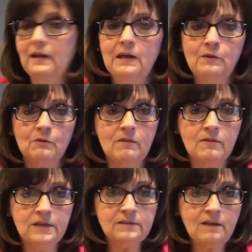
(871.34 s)
either
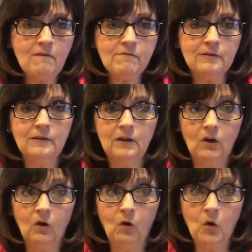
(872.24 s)
this stuff
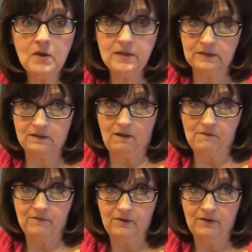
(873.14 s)
or this stuff.